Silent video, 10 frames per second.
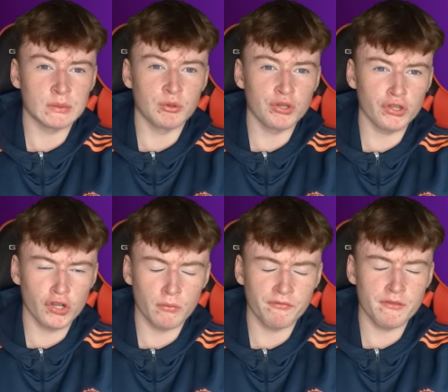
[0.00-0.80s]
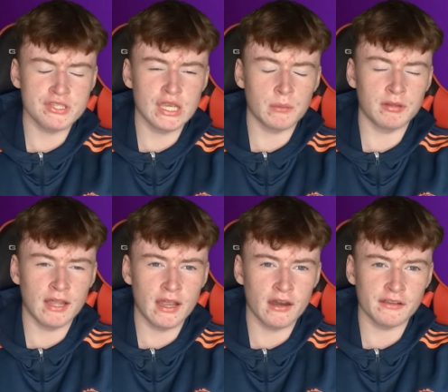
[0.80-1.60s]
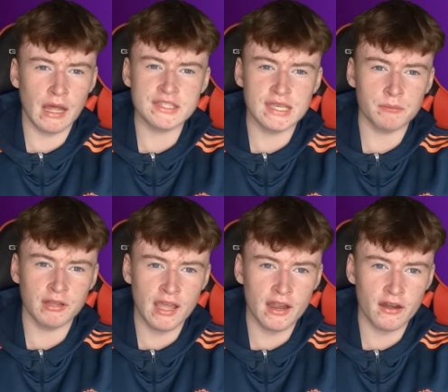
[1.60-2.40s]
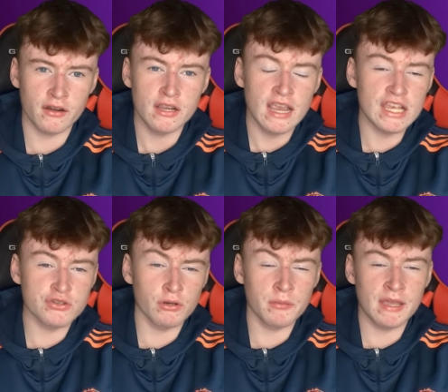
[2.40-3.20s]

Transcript: and they're both going to come from the same player, and that same player is going to